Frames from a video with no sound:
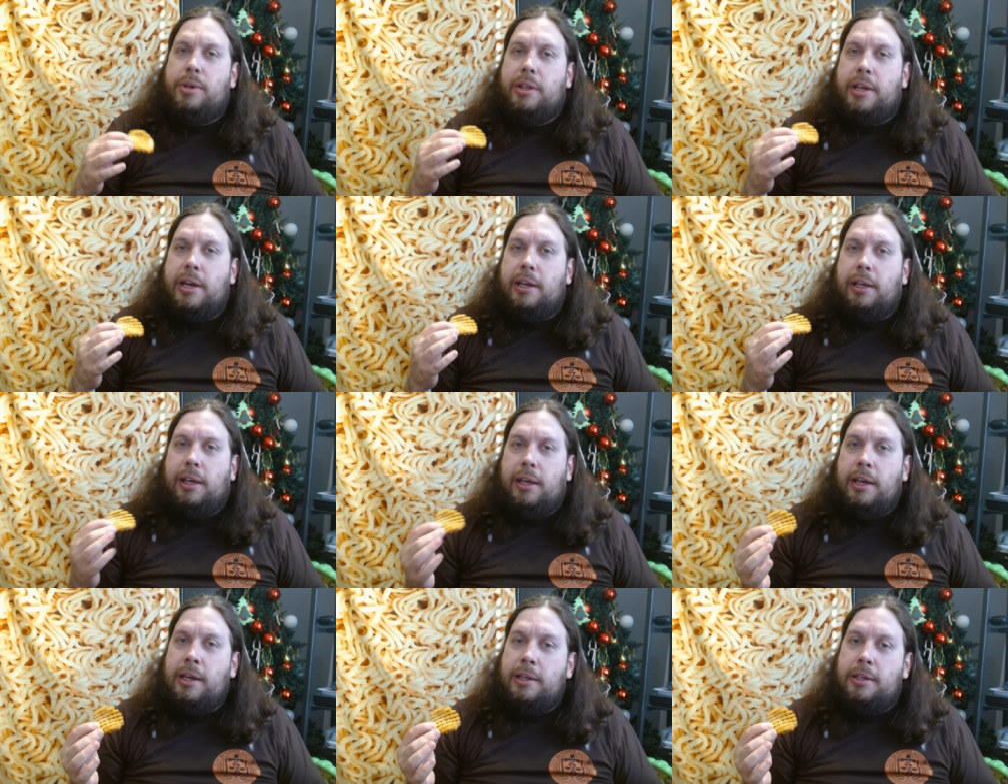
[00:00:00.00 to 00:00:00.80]
You get
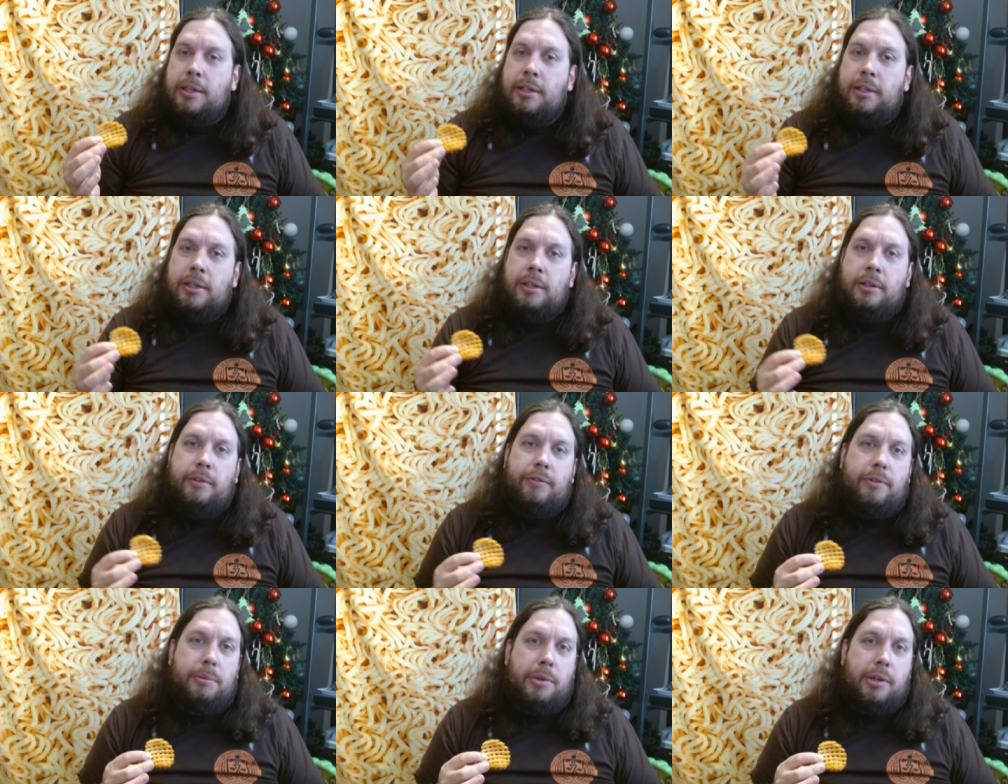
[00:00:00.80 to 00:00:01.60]
that heat
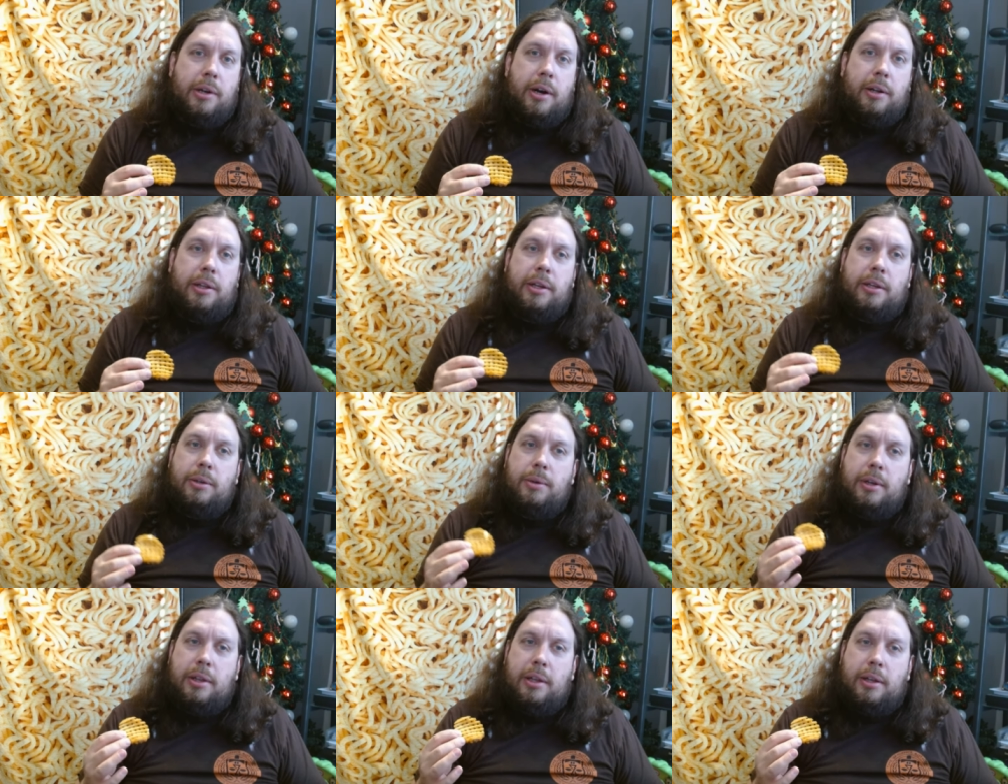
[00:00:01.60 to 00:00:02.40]
from the
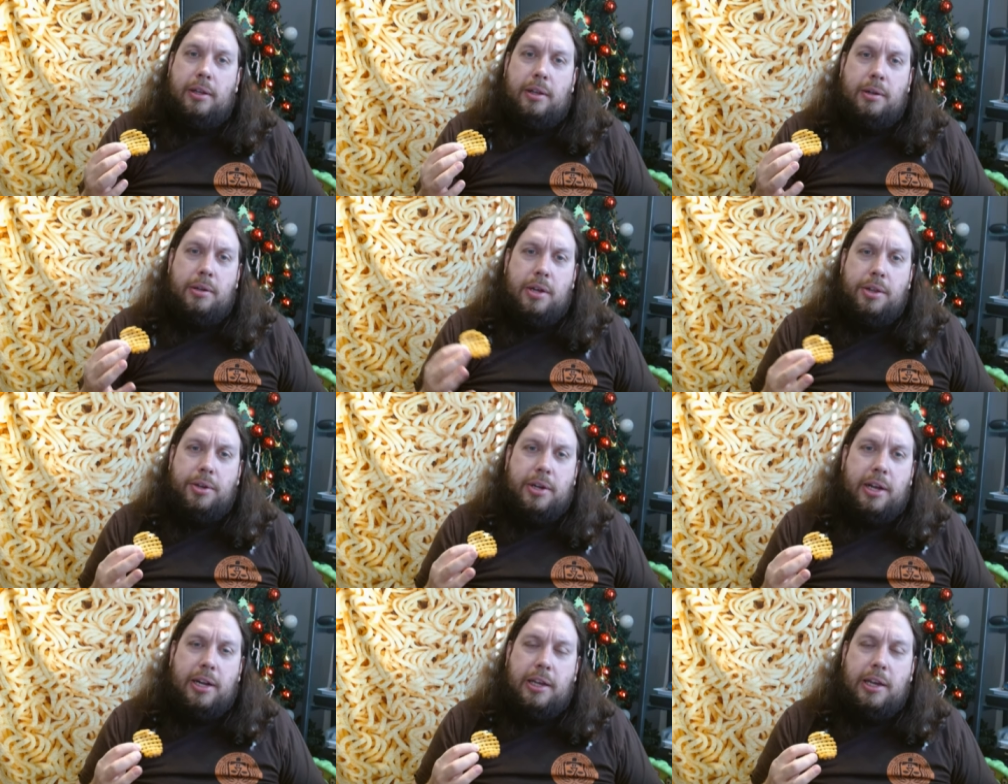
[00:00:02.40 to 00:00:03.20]
garlic. You get the,
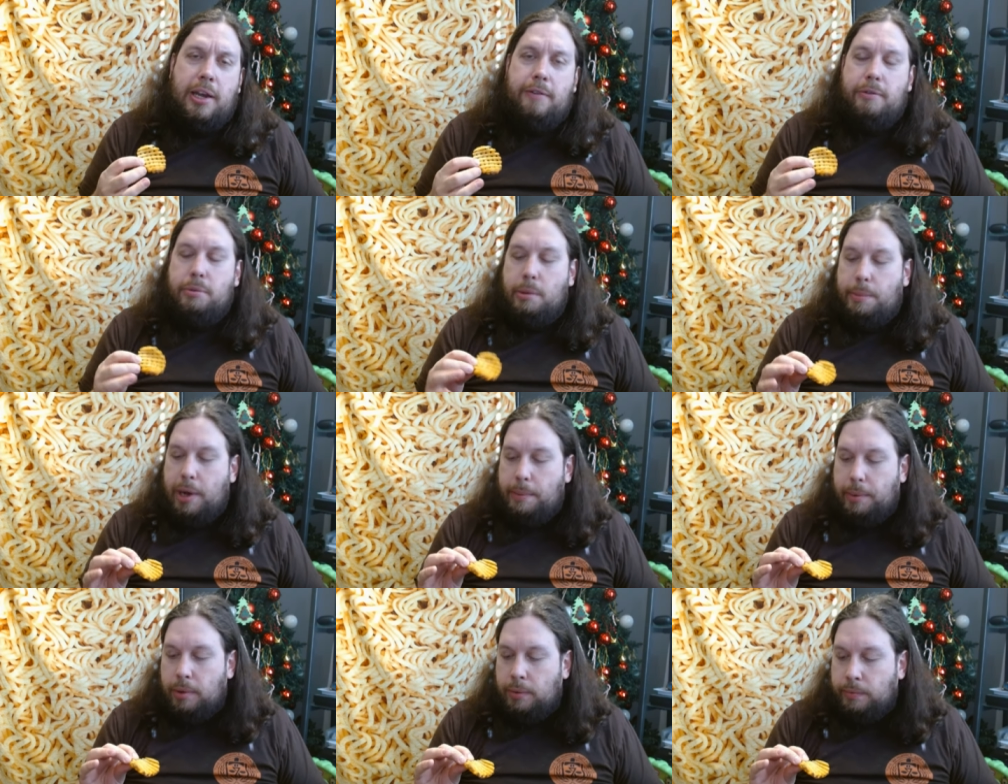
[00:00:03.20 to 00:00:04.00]
another kind of heat from
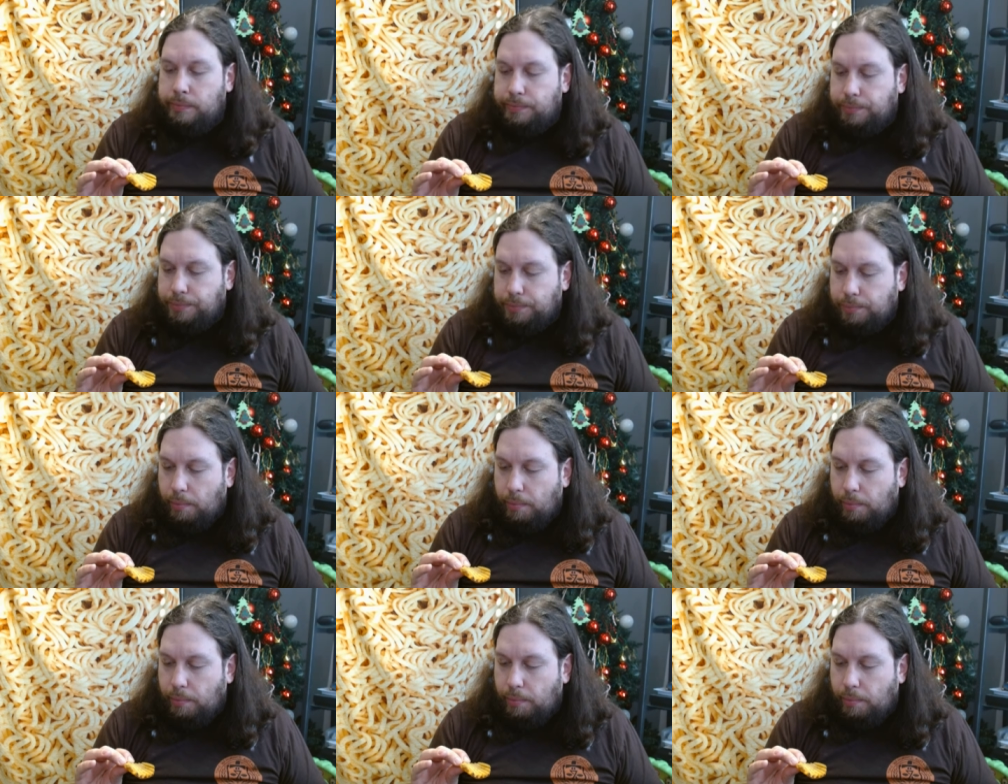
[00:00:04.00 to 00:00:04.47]
the pepper.